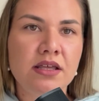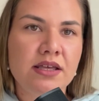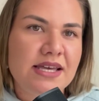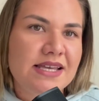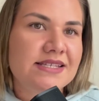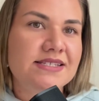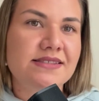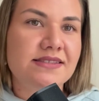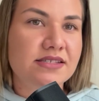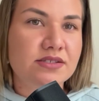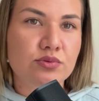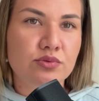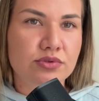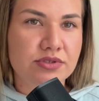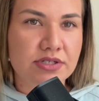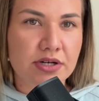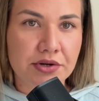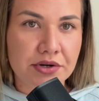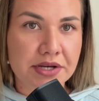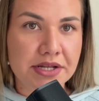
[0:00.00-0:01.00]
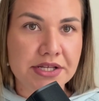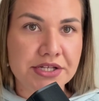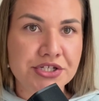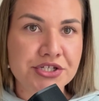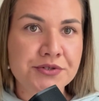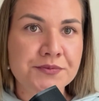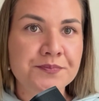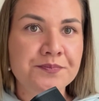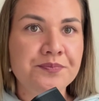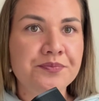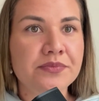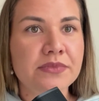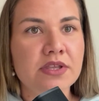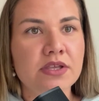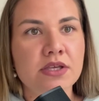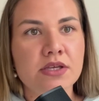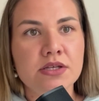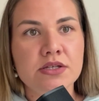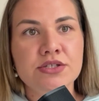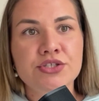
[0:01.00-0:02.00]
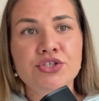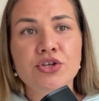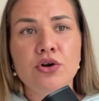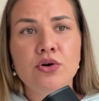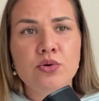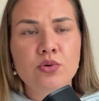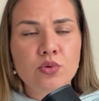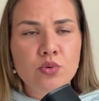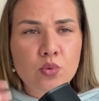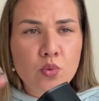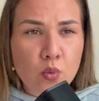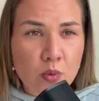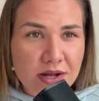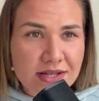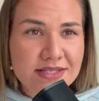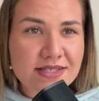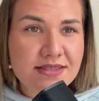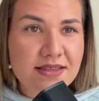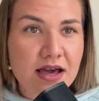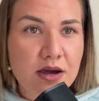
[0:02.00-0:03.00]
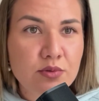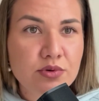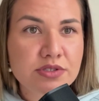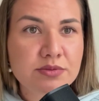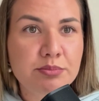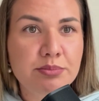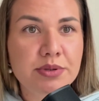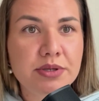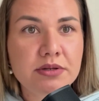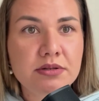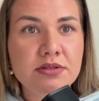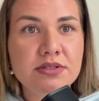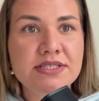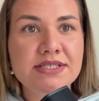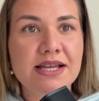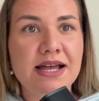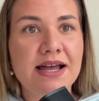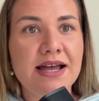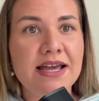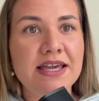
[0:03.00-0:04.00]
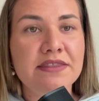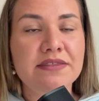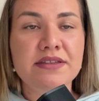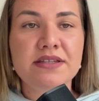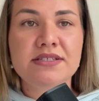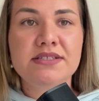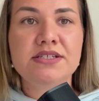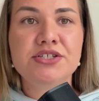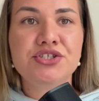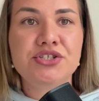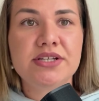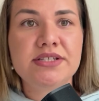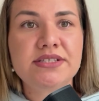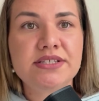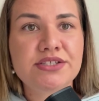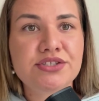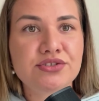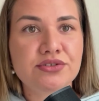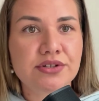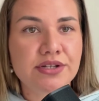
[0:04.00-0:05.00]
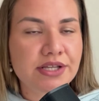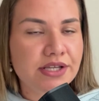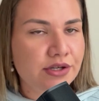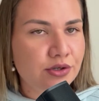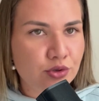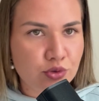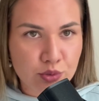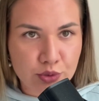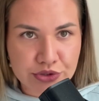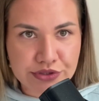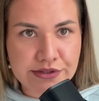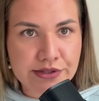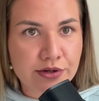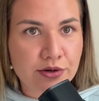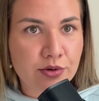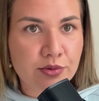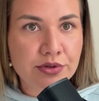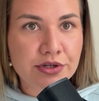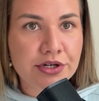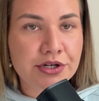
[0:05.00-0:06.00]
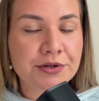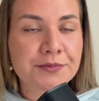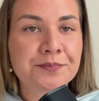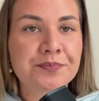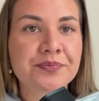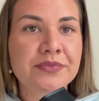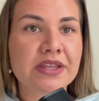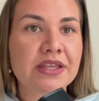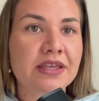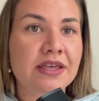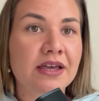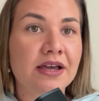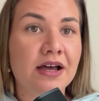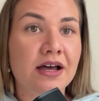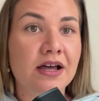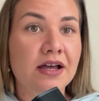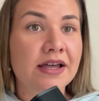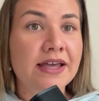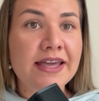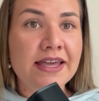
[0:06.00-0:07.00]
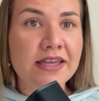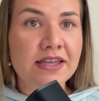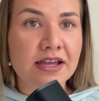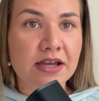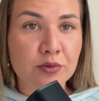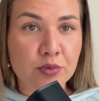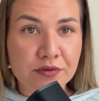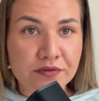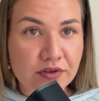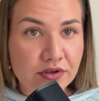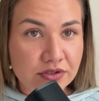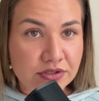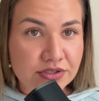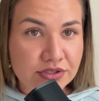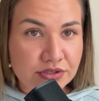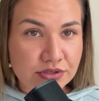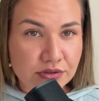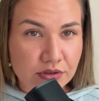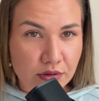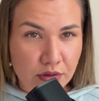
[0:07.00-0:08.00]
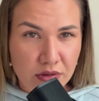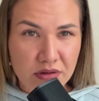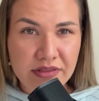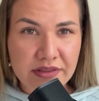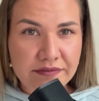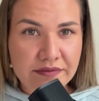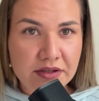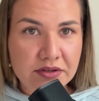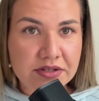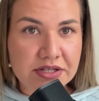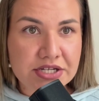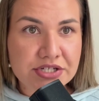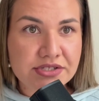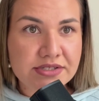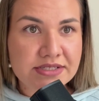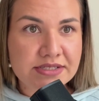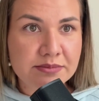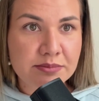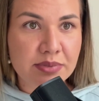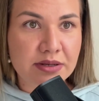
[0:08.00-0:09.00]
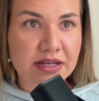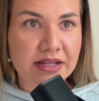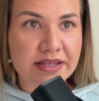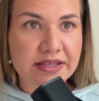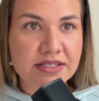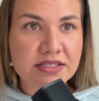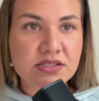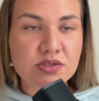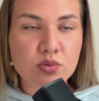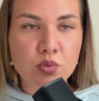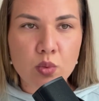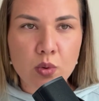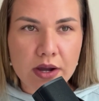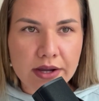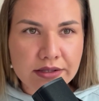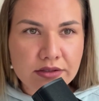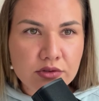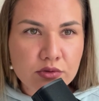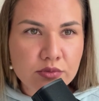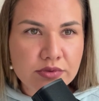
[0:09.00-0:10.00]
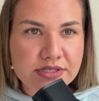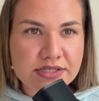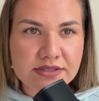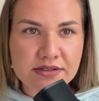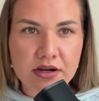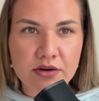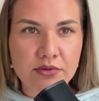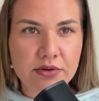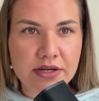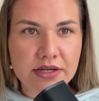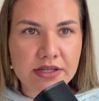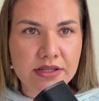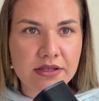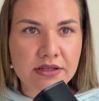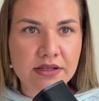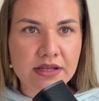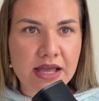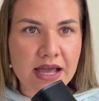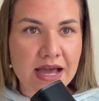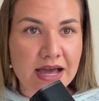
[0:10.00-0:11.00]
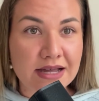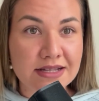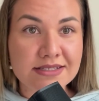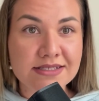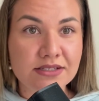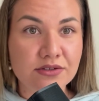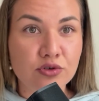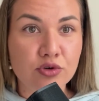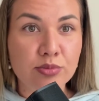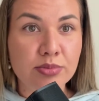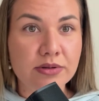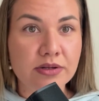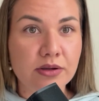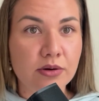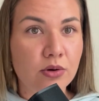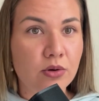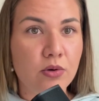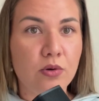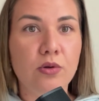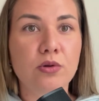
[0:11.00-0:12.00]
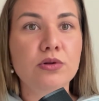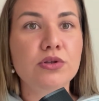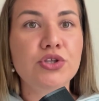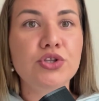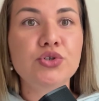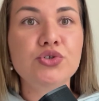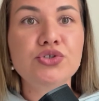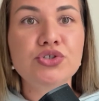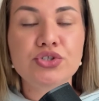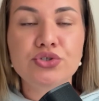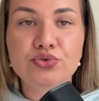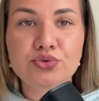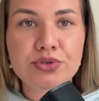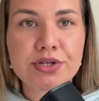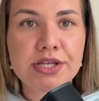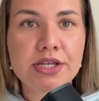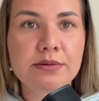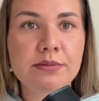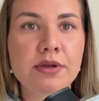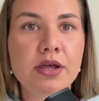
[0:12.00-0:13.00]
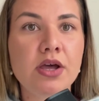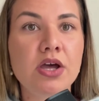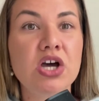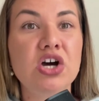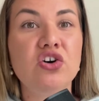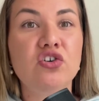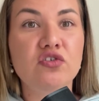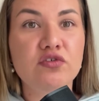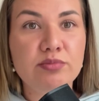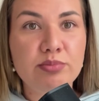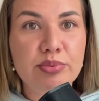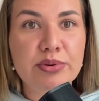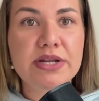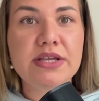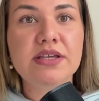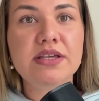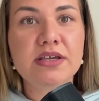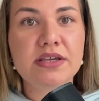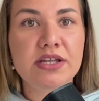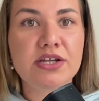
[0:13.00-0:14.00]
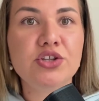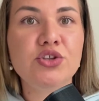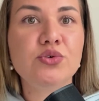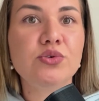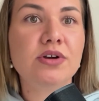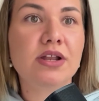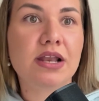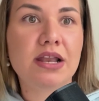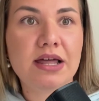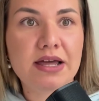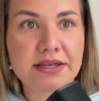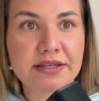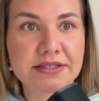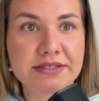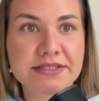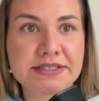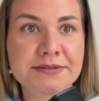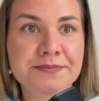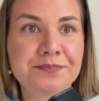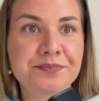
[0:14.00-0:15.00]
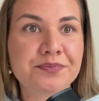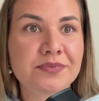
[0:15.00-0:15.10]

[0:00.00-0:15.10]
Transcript: as this was our niche. So once that was built, I then suggested to Nick, who was the owner, hey, we've got all the foundations in place. Why don't we start running ads and open a whole new stream of bringing in new clients?